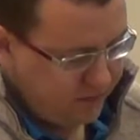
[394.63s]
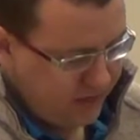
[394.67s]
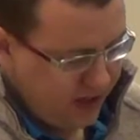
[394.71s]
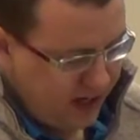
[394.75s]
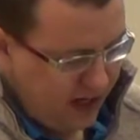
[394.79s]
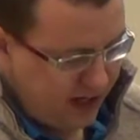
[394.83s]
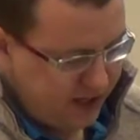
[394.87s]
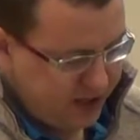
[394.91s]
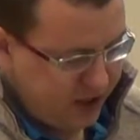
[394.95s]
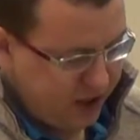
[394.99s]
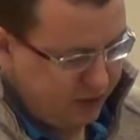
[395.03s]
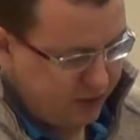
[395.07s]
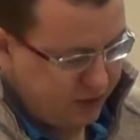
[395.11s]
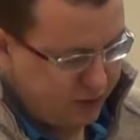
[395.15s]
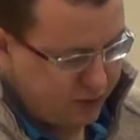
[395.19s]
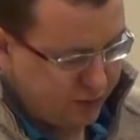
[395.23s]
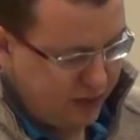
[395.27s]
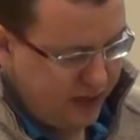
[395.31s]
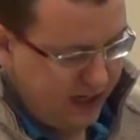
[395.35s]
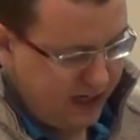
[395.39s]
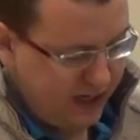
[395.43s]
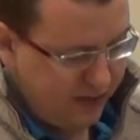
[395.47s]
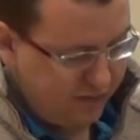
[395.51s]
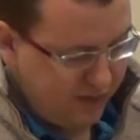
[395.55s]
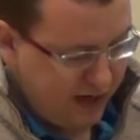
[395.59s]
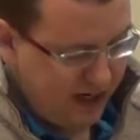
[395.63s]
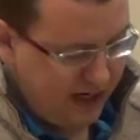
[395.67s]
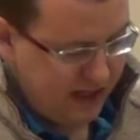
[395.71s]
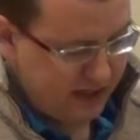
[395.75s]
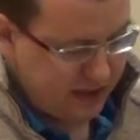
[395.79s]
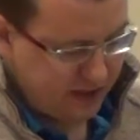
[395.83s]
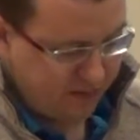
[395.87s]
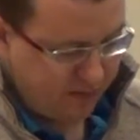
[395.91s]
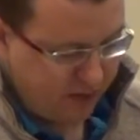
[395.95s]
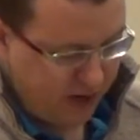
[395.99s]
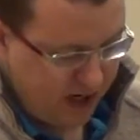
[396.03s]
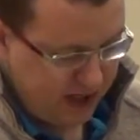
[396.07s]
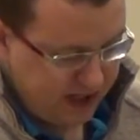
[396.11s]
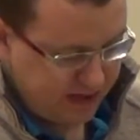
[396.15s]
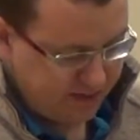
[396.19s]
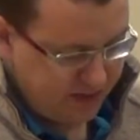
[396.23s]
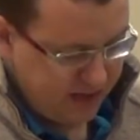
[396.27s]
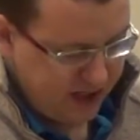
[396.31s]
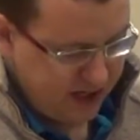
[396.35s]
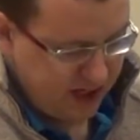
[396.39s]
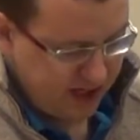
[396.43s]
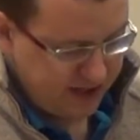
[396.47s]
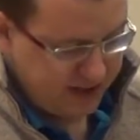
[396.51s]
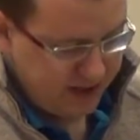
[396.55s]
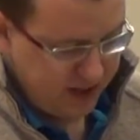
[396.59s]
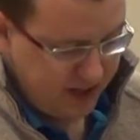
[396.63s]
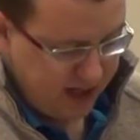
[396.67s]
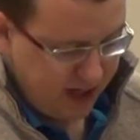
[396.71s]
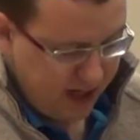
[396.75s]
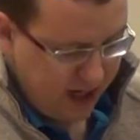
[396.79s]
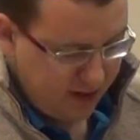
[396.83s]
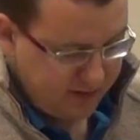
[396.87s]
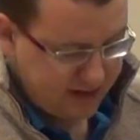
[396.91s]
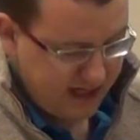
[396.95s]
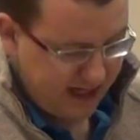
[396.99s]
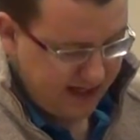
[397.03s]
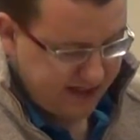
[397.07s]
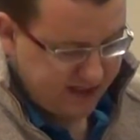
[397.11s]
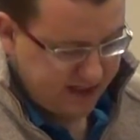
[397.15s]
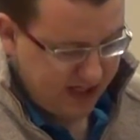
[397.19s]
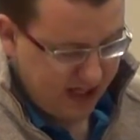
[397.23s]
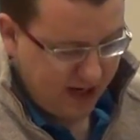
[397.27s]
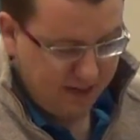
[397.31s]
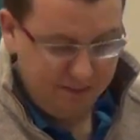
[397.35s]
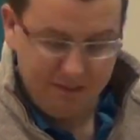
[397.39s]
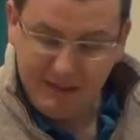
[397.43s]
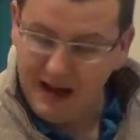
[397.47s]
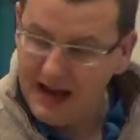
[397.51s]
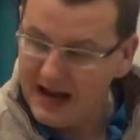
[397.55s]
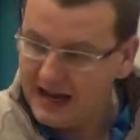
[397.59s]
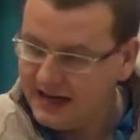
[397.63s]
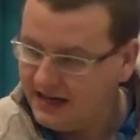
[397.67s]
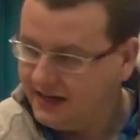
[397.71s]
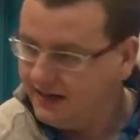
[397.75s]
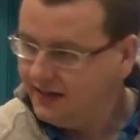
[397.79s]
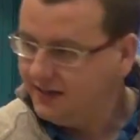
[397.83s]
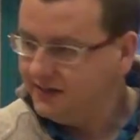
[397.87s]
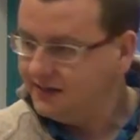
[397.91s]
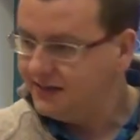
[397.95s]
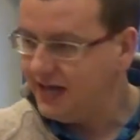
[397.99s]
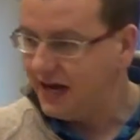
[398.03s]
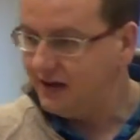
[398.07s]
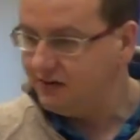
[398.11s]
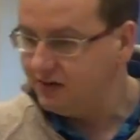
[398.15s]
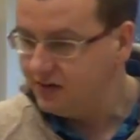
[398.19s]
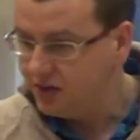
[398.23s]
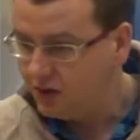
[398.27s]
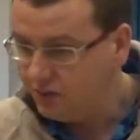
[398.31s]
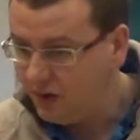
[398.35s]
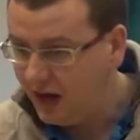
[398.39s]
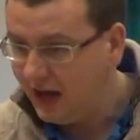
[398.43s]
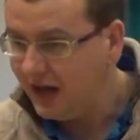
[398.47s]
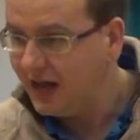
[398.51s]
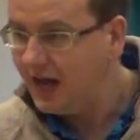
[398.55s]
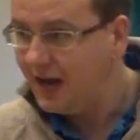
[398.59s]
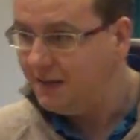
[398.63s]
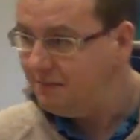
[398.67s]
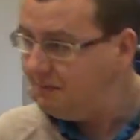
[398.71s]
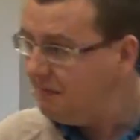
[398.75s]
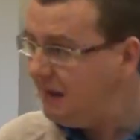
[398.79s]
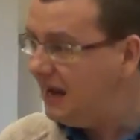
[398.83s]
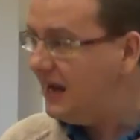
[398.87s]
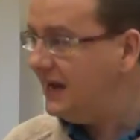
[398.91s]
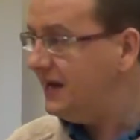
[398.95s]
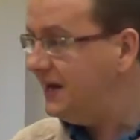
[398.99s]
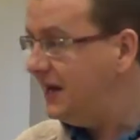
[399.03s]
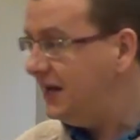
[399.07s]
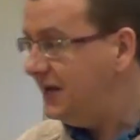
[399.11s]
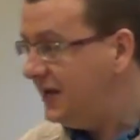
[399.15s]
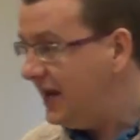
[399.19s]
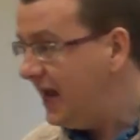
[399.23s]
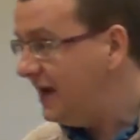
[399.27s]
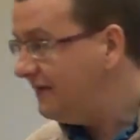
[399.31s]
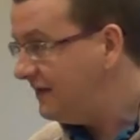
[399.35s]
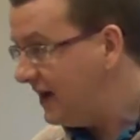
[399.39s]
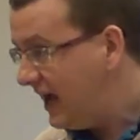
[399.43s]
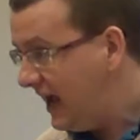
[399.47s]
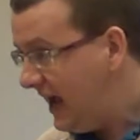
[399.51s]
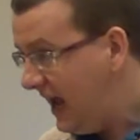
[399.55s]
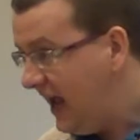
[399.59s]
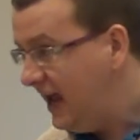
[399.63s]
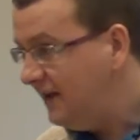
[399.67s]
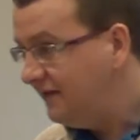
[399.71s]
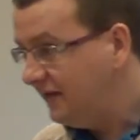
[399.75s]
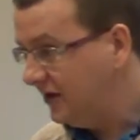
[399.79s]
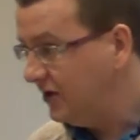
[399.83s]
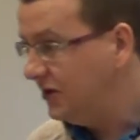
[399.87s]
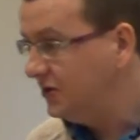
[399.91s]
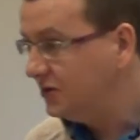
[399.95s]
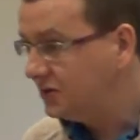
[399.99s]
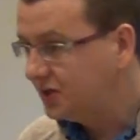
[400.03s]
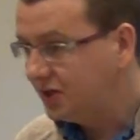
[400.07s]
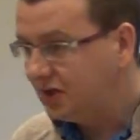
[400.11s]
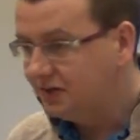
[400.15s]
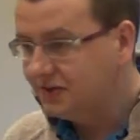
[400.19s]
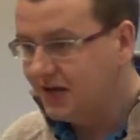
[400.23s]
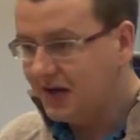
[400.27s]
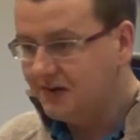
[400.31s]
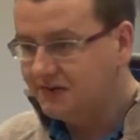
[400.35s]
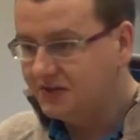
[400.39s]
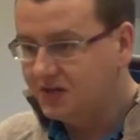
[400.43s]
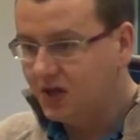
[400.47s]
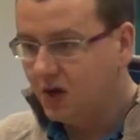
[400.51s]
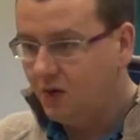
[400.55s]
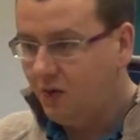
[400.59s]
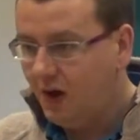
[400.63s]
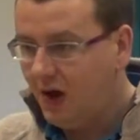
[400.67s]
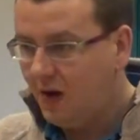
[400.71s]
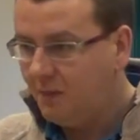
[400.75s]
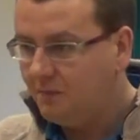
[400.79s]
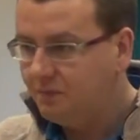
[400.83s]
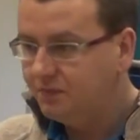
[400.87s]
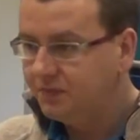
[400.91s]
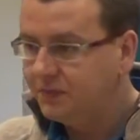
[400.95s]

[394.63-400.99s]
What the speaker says: And she was really, really surprised because it was actually a man down at the well. And men never, ever used to go down to the well.